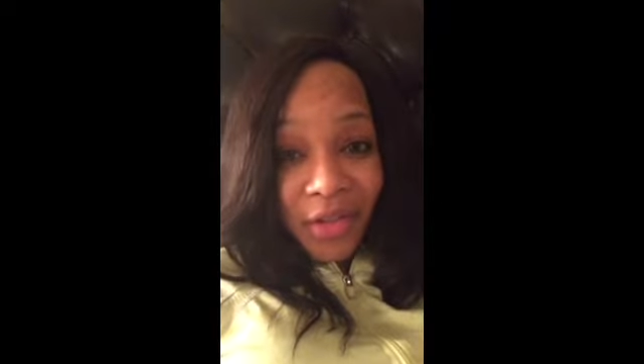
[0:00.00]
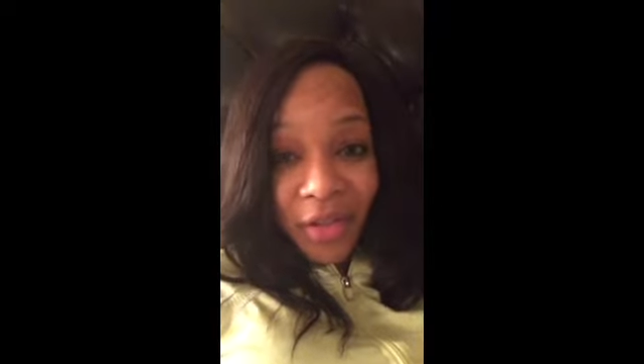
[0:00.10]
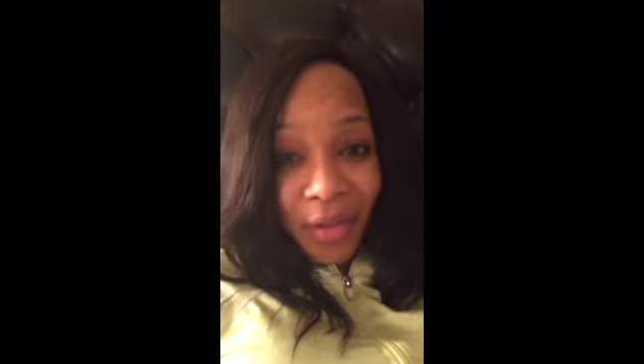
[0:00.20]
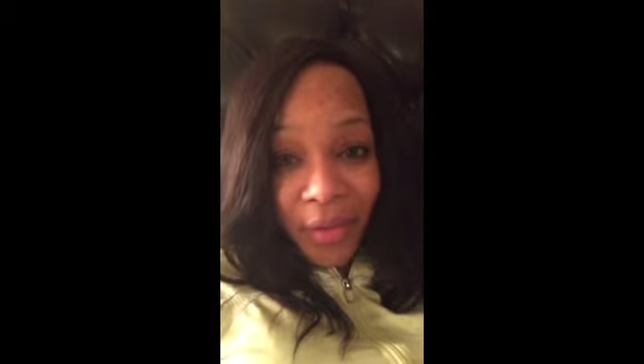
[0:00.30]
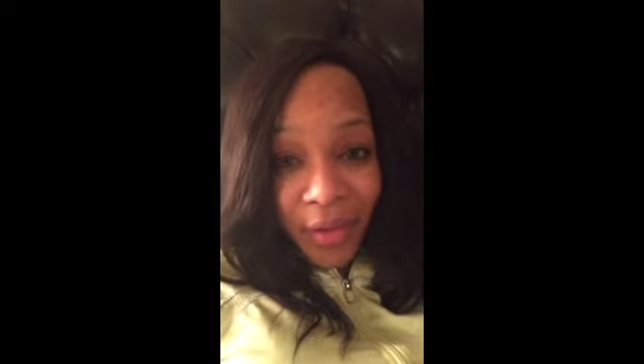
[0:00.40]

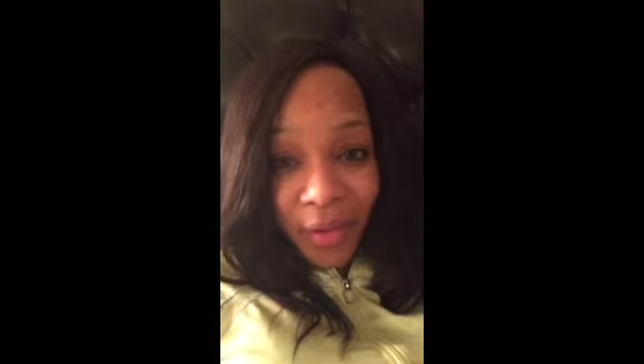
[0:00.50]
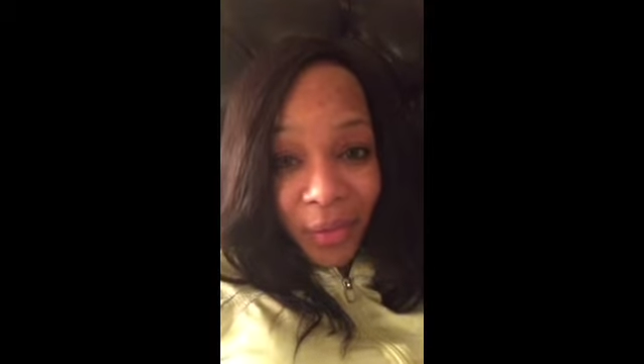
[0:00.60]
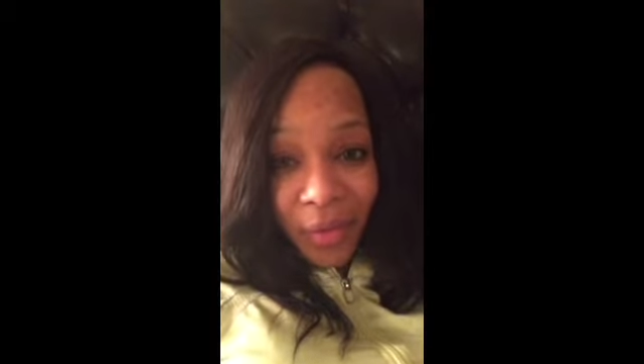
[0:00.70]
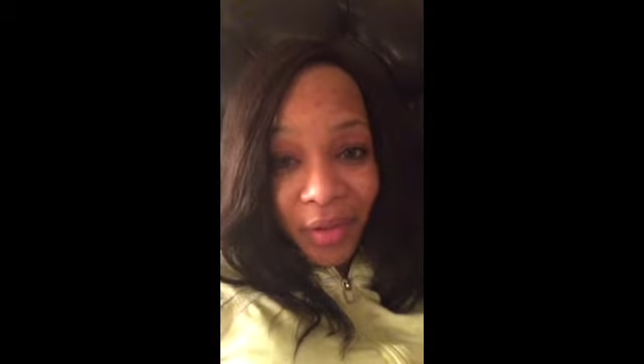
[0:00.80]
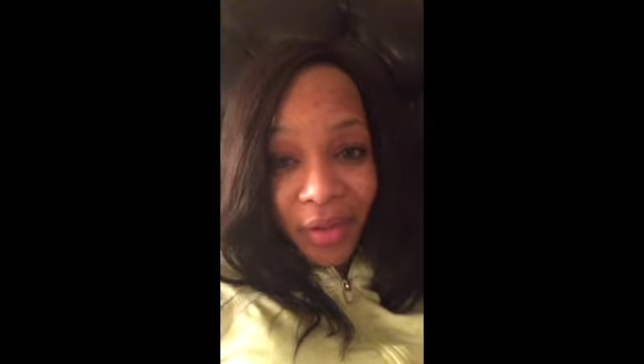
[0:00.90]
share it
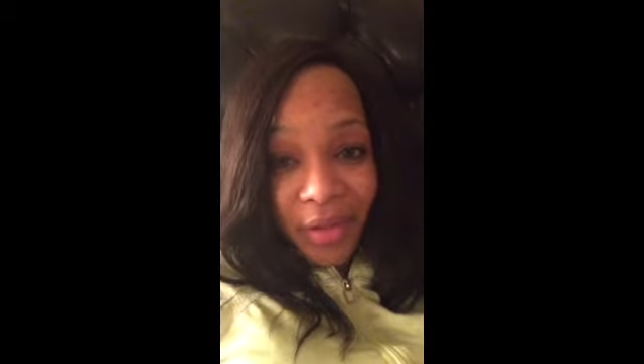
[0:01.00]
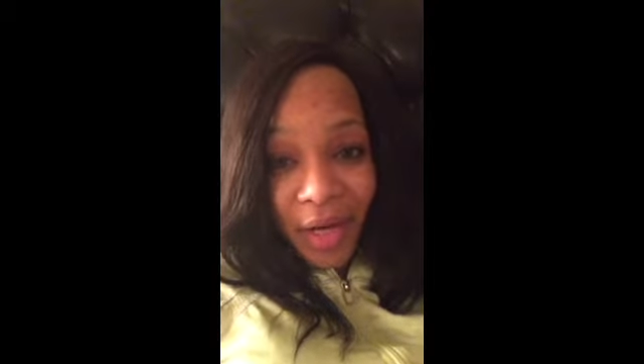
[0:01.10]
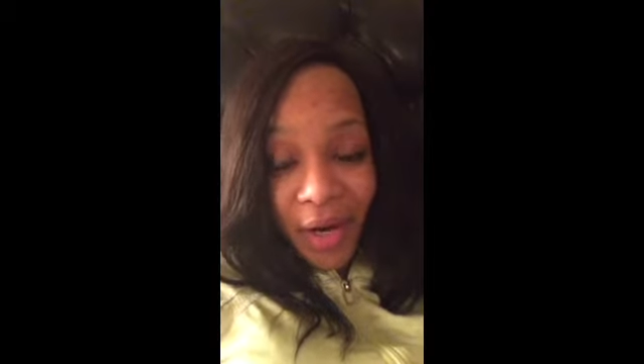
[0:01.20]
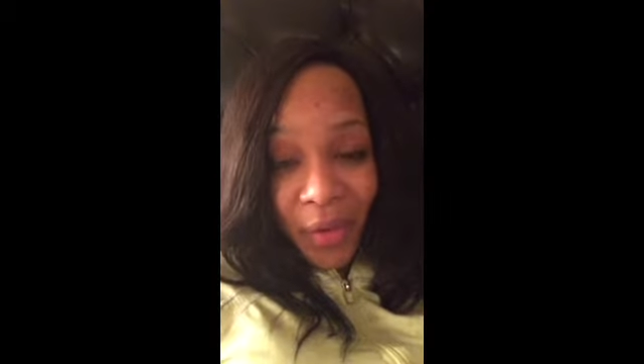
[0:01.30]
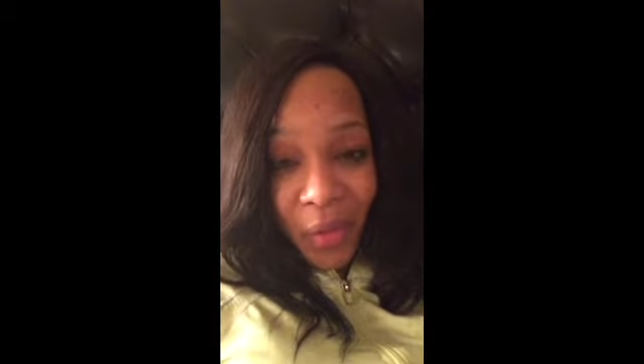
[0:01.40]
with the
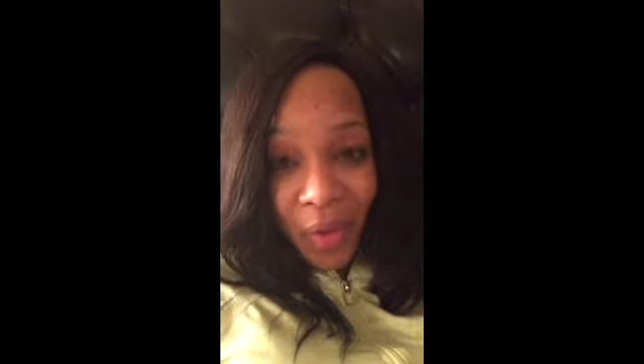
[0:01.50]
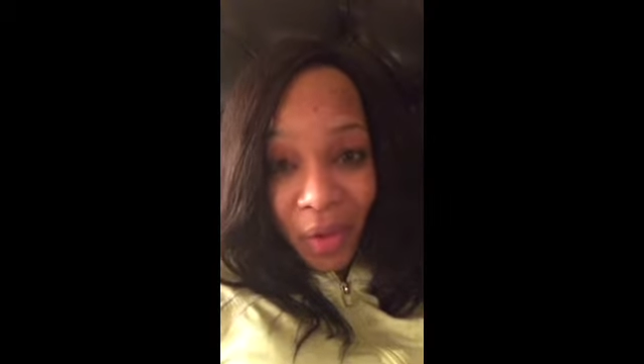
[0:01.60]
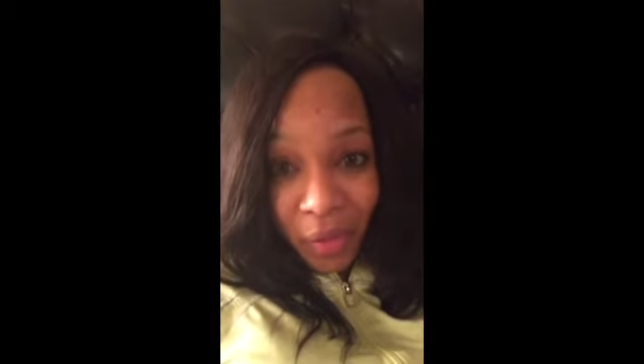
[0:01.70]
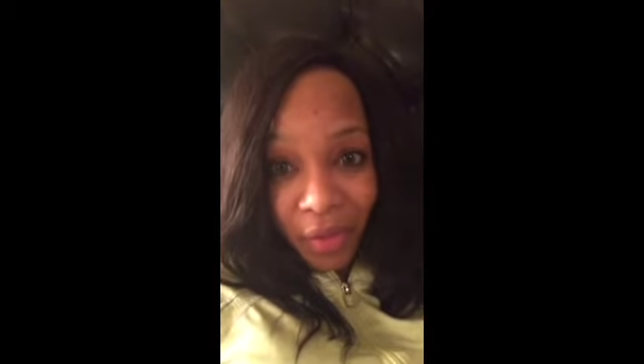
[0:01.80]
entire world,